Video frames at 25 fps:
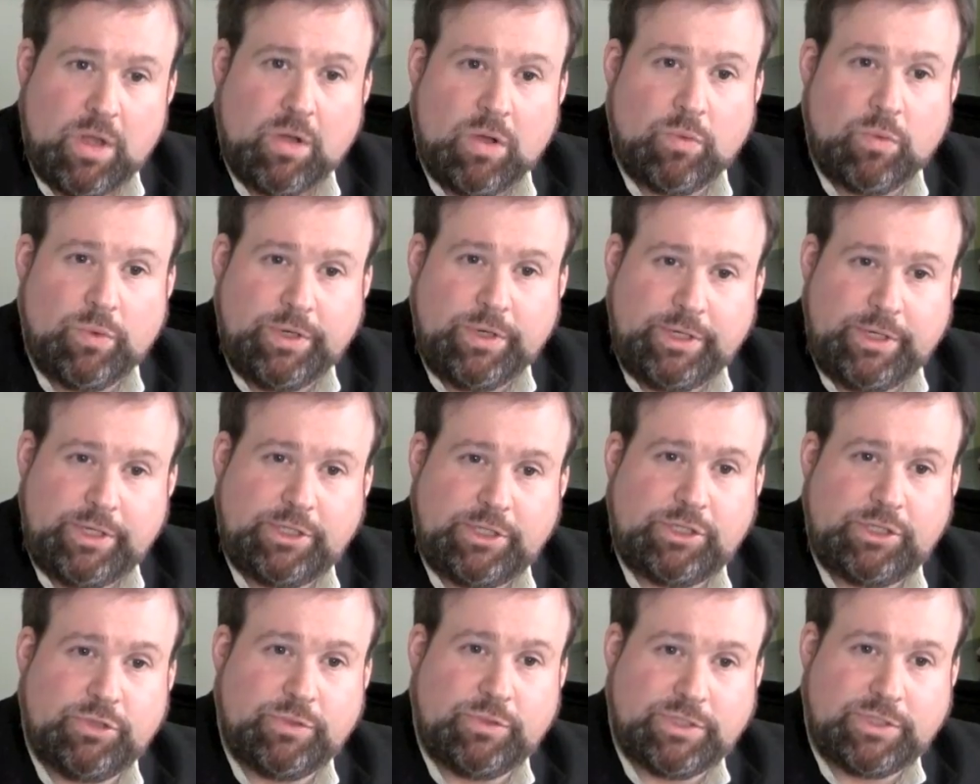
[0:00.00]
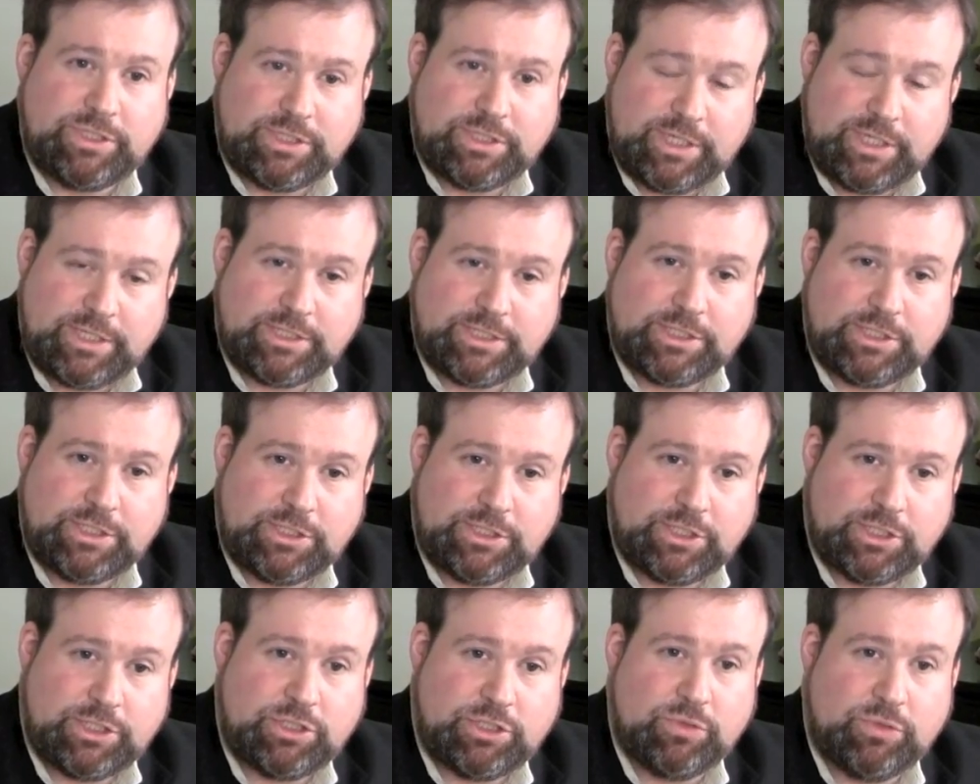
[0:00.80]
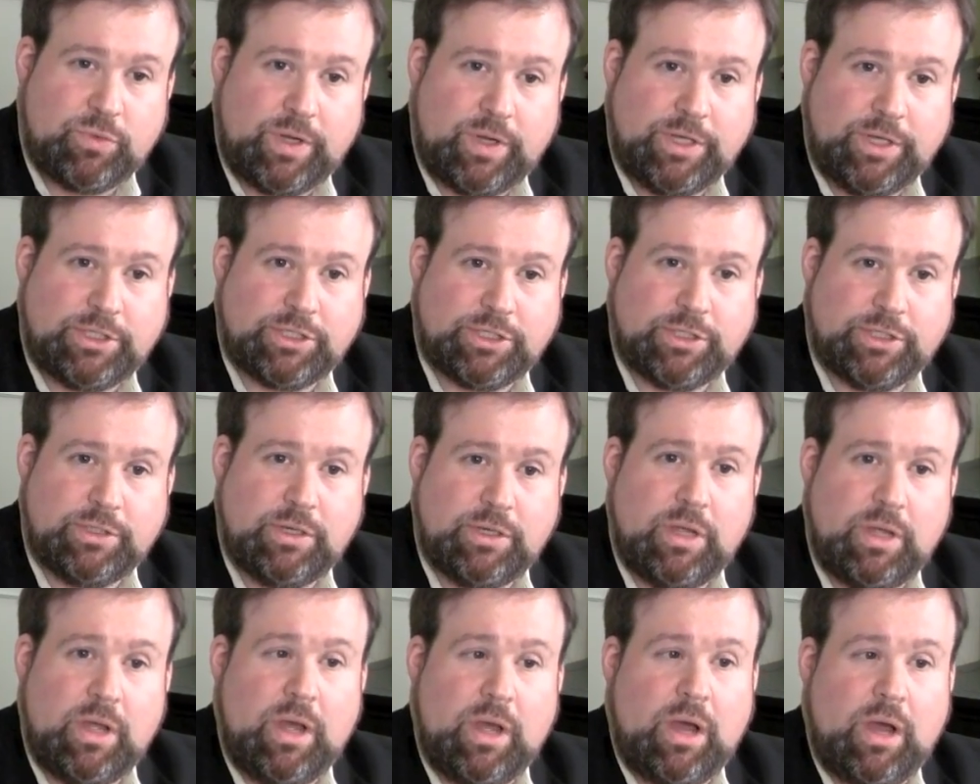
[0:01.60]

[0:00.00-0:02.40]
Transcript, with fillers: We need to assess the situation